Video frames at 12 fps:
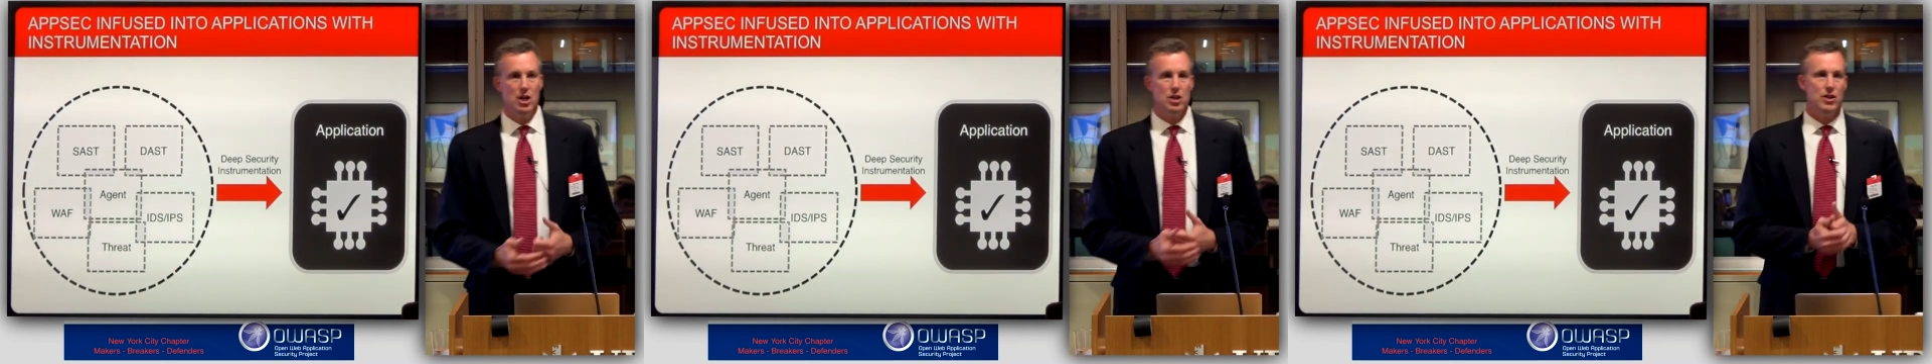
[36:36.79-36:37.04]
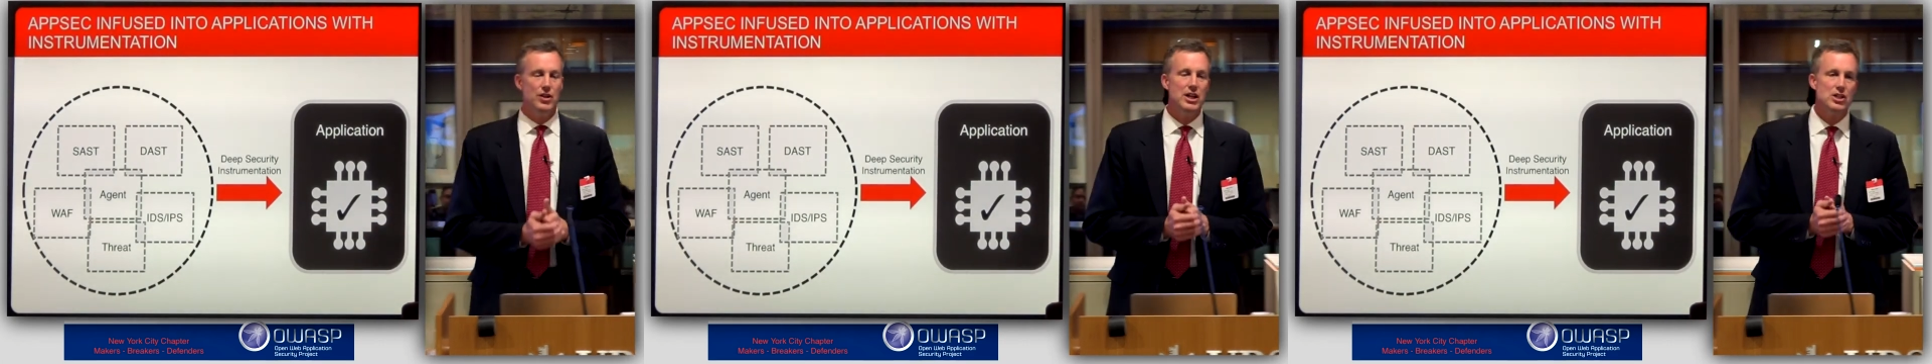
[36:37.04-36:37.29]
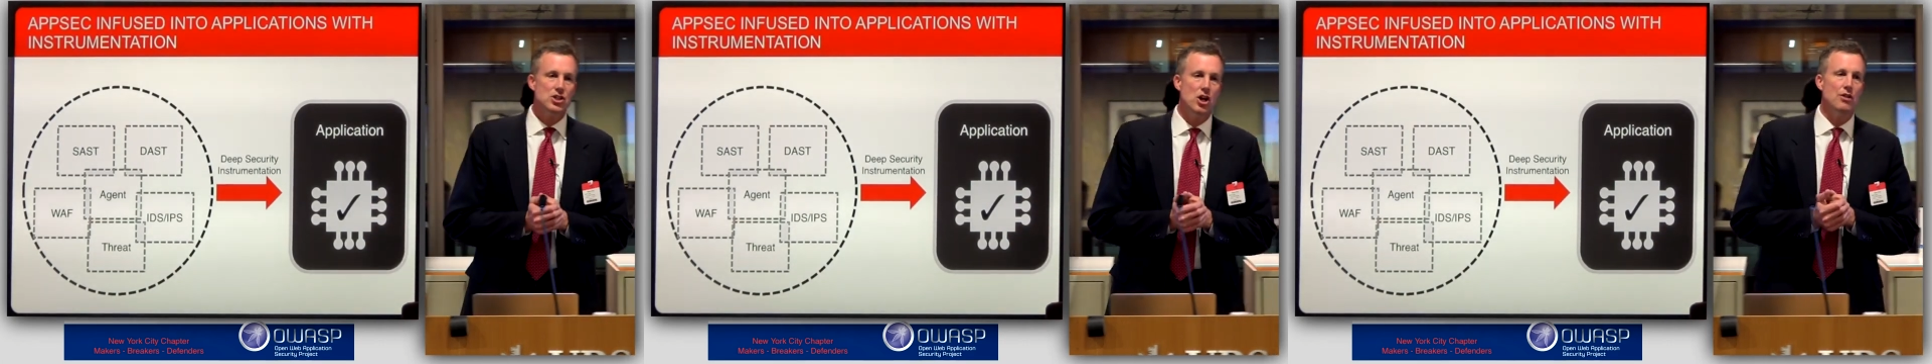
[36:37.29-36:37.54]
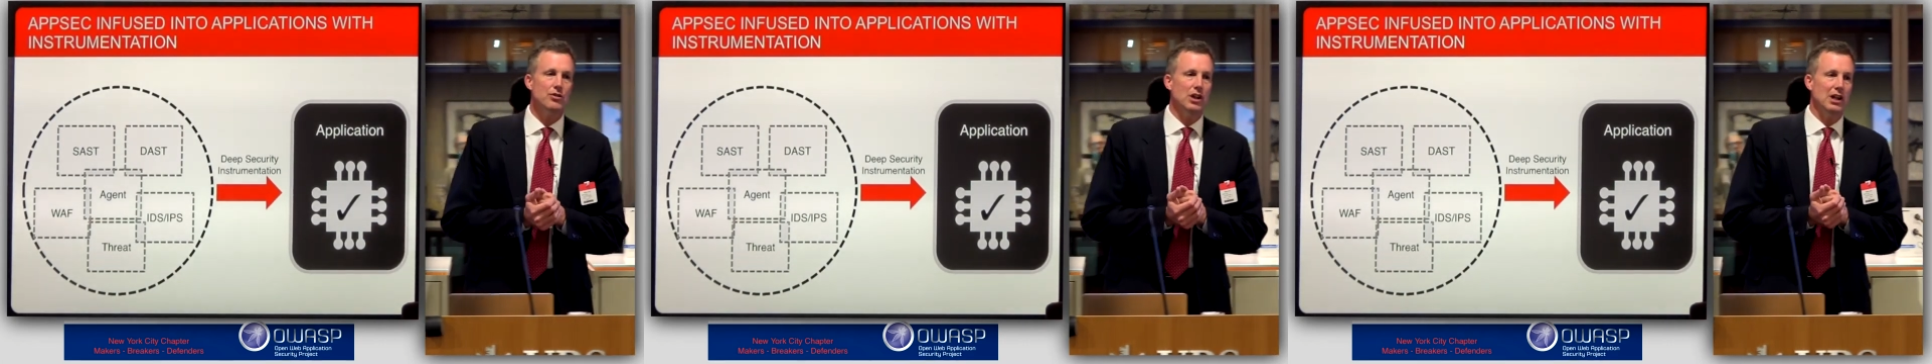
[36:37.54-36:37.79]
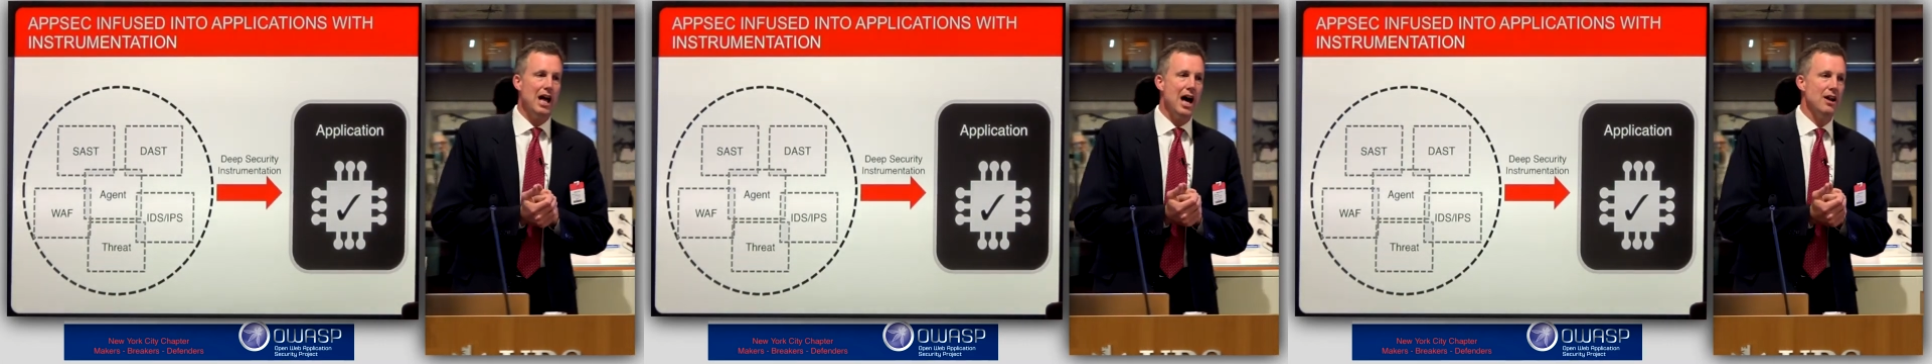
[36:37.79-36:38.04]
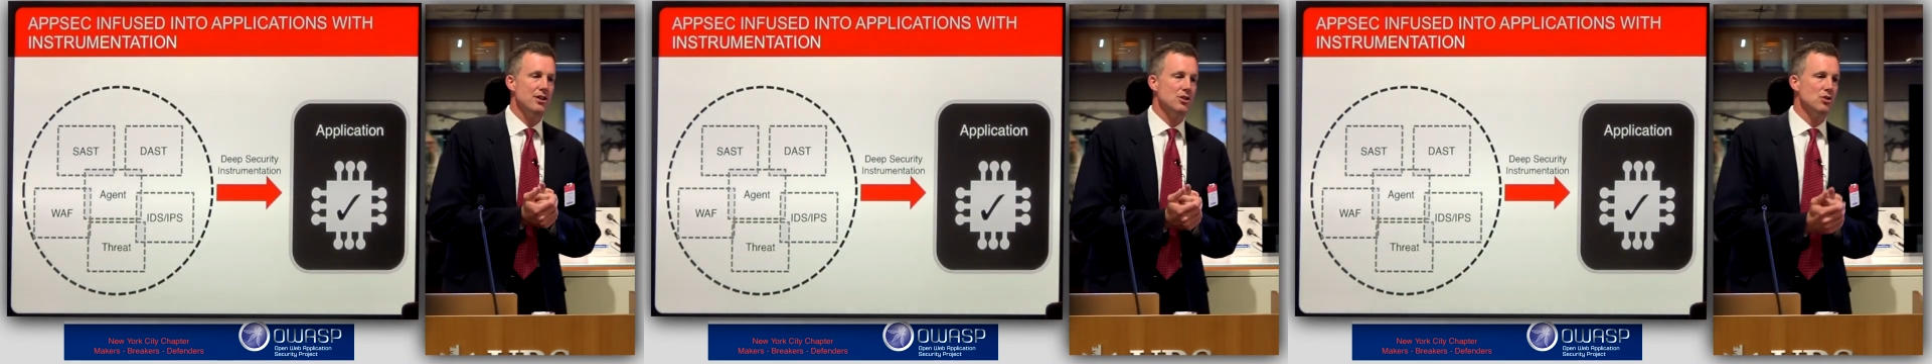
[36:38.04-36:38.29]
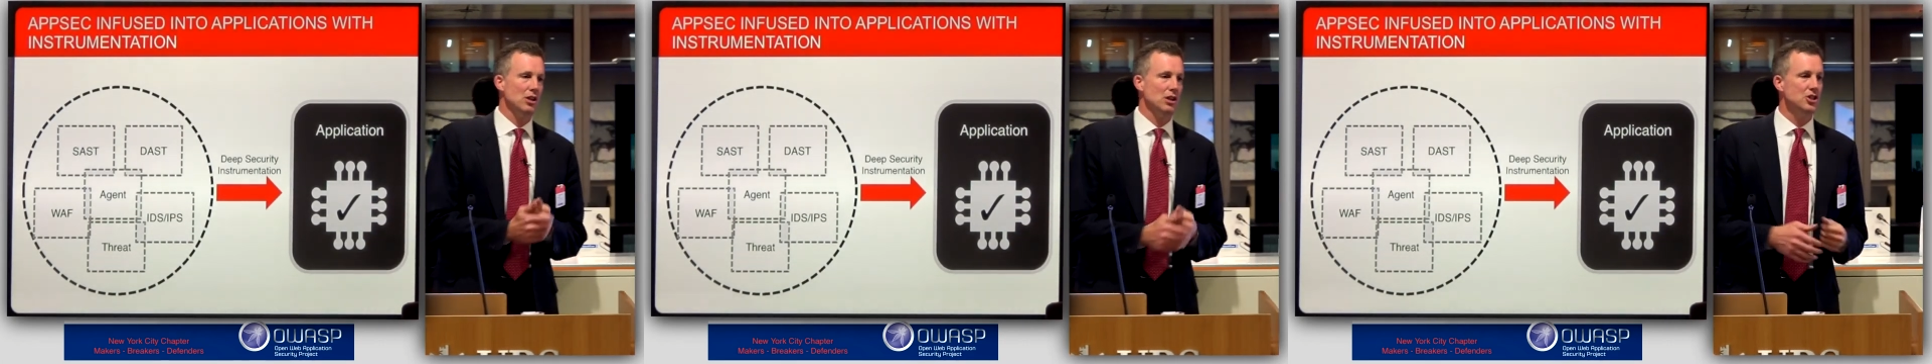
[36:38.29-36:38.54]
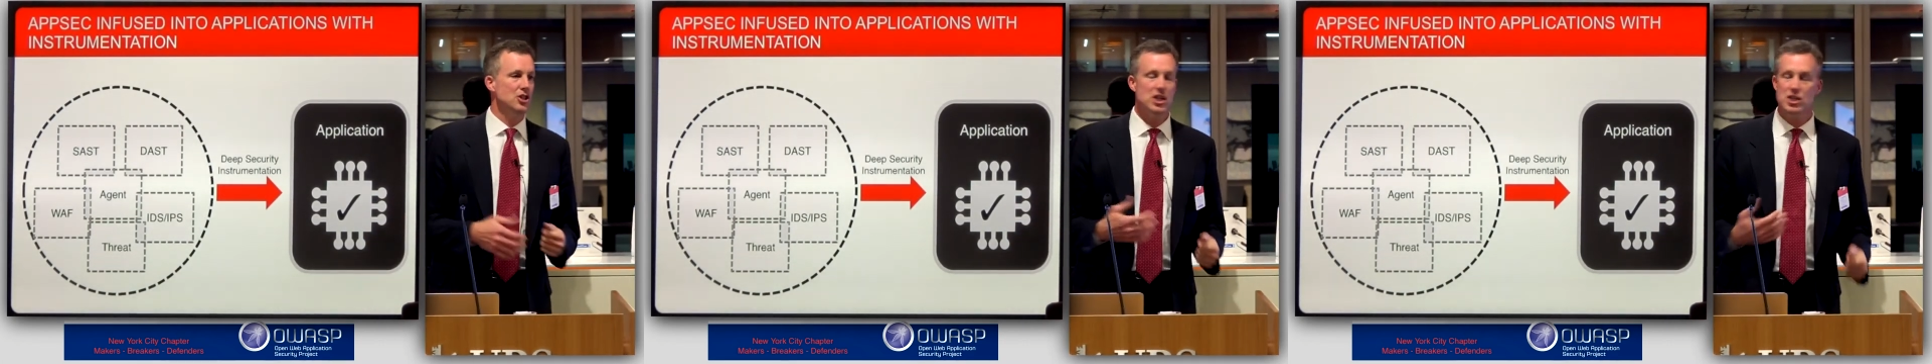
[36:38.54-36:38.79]
So I think it solves a lot of the sort of
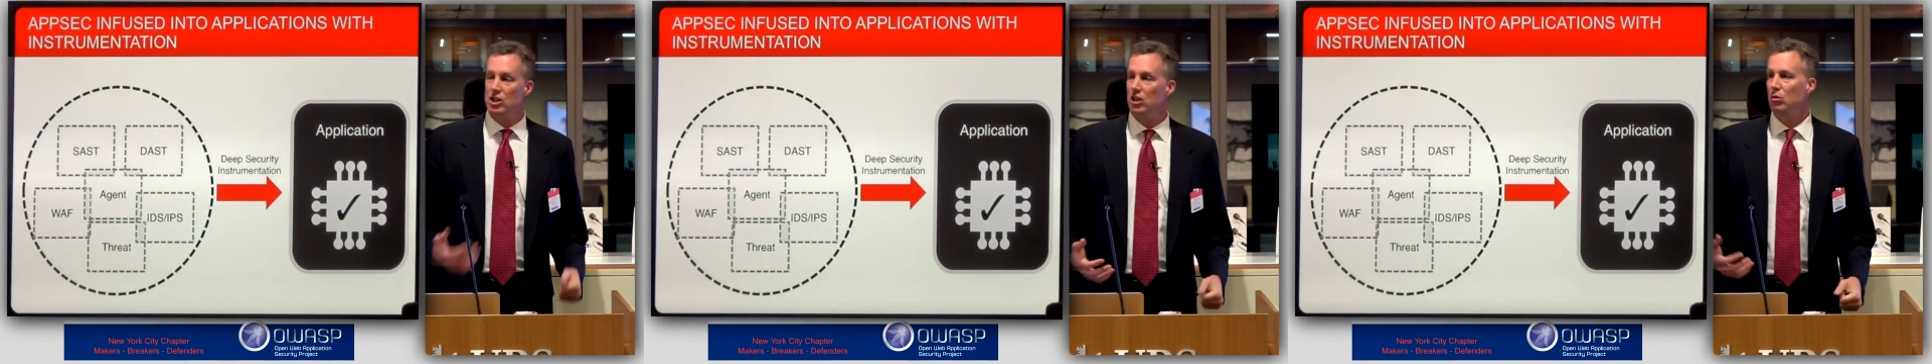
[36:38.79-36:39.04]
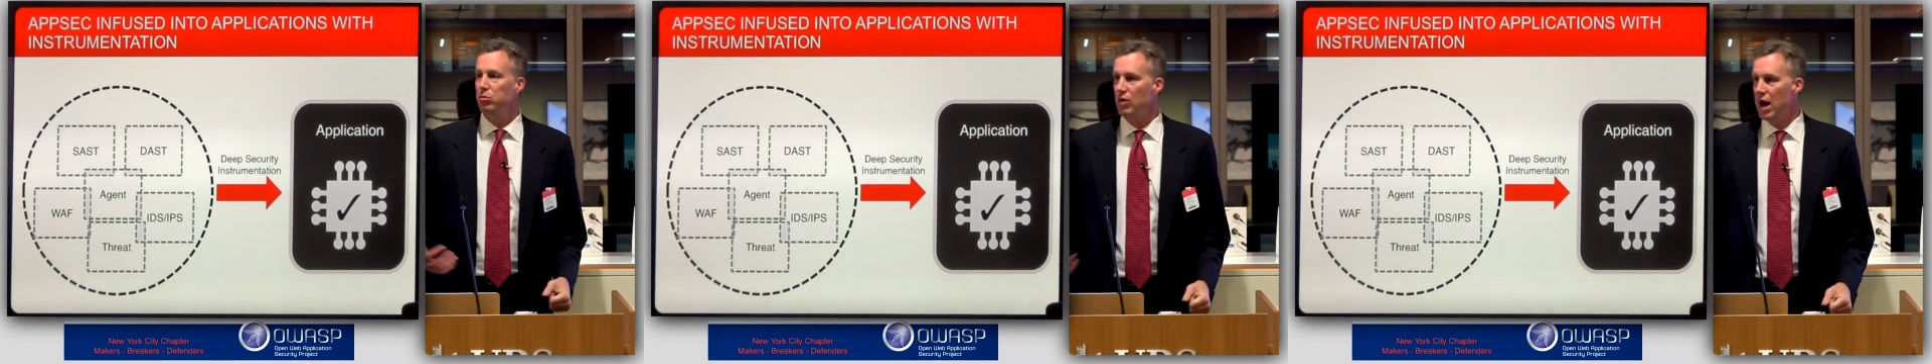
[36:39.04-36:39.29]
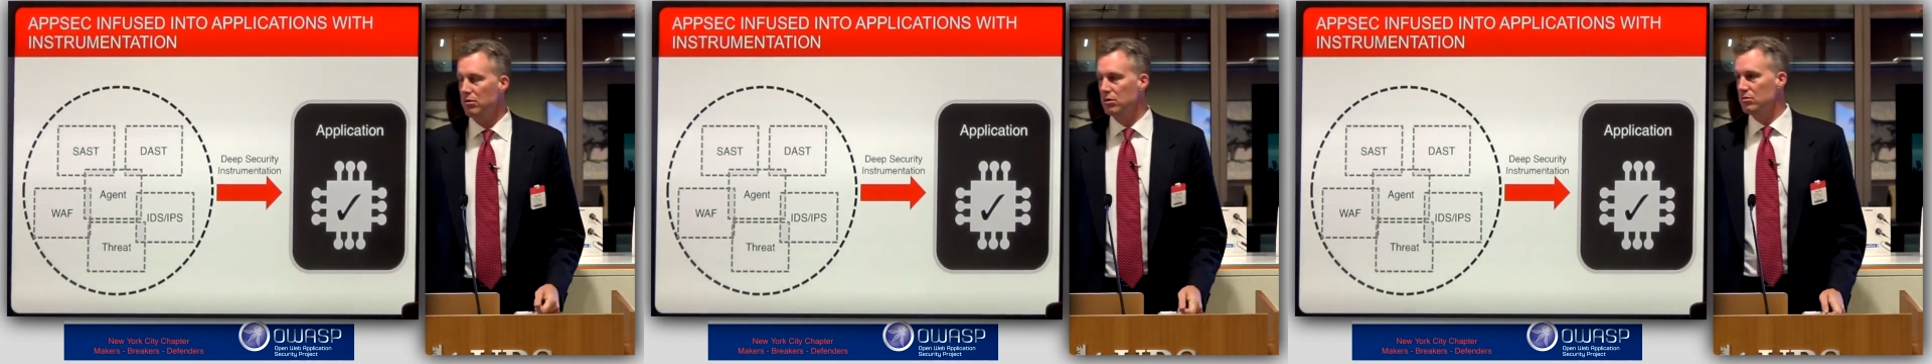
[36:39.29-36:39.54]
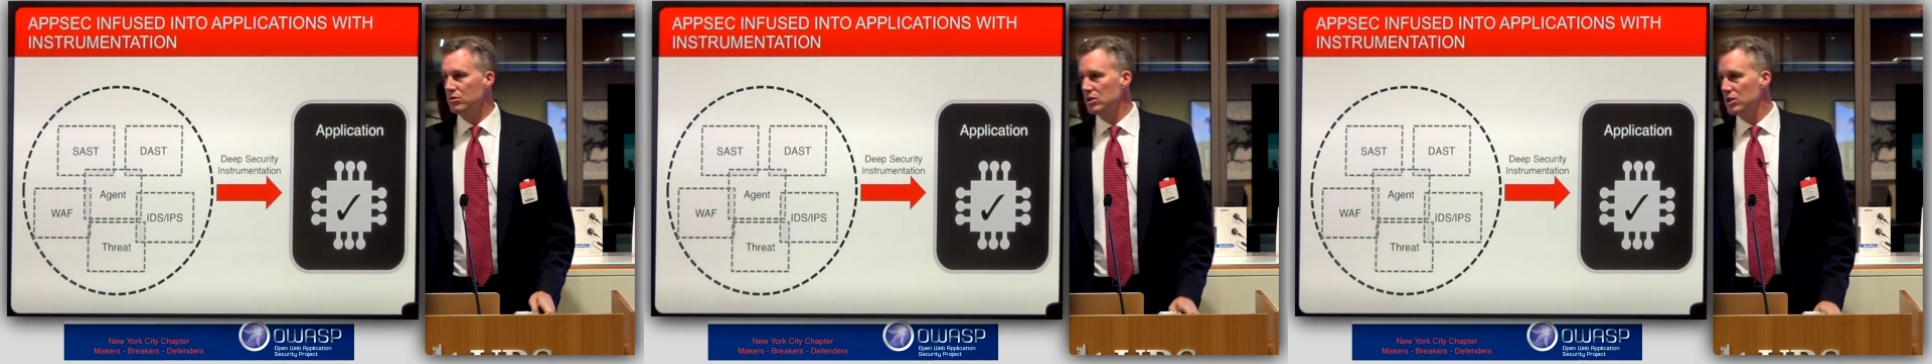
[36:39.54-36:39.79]
logistical problems